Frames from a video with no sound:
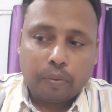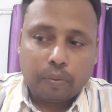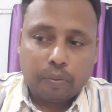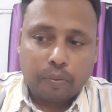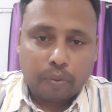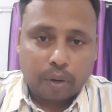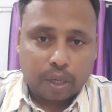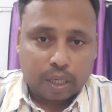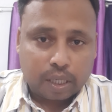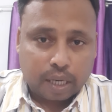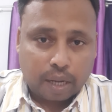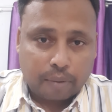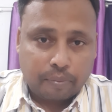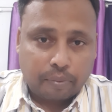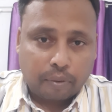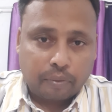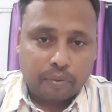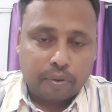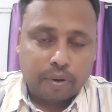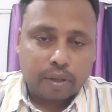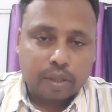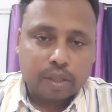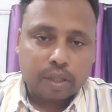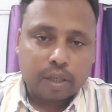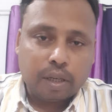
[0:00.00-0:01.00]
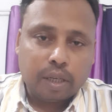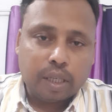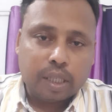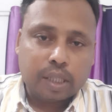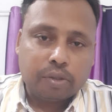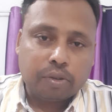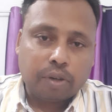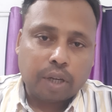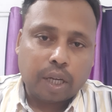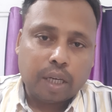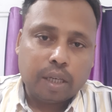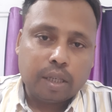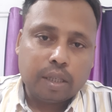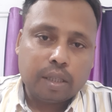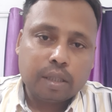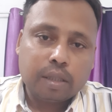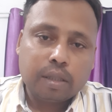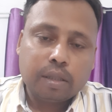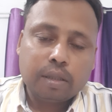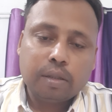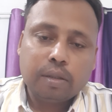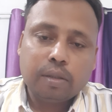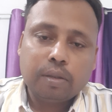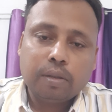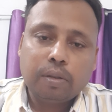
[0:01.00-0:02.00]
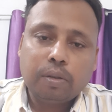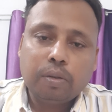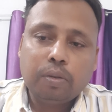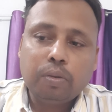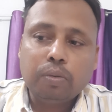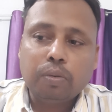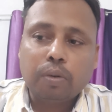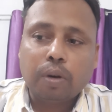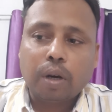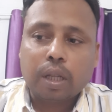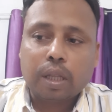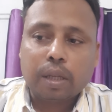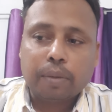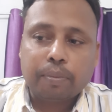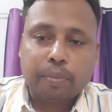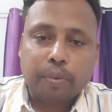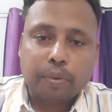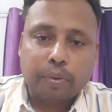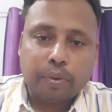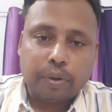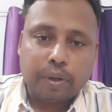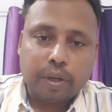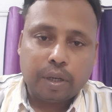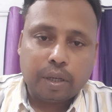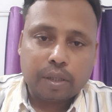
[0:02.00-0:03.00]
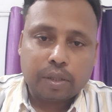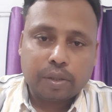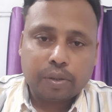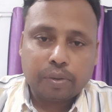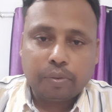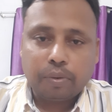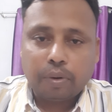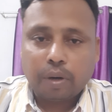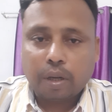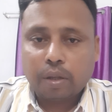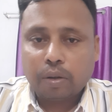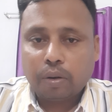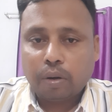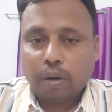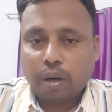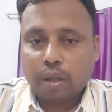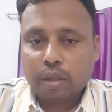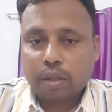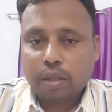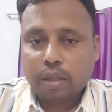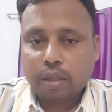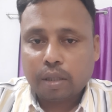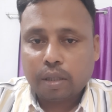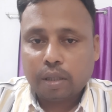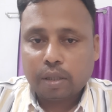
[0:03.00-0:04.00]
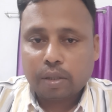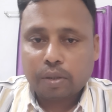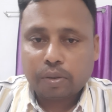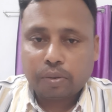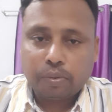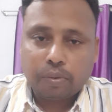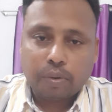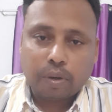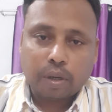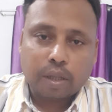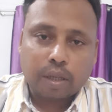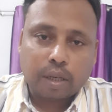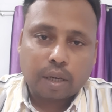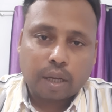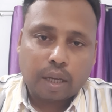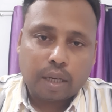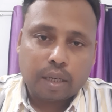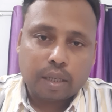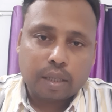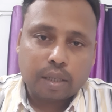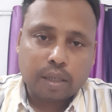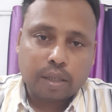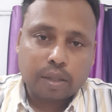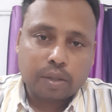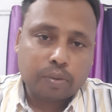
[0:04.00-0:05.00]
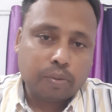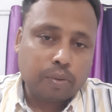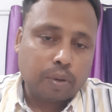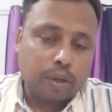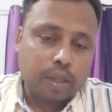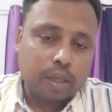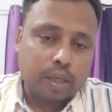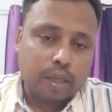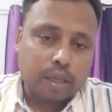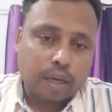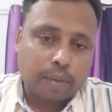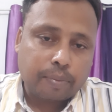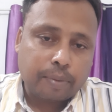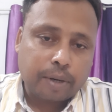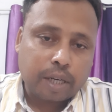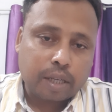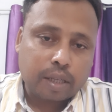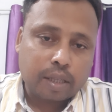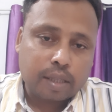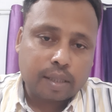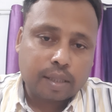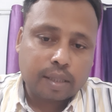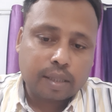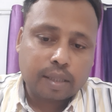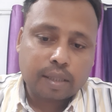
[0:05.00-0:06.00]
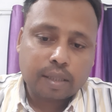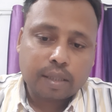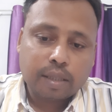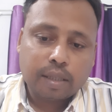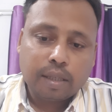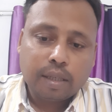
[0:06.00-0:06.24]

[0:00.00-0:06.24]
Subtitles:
what type of literature trend, who are the poets, who are the authors, who are the writers, who are the dramatists,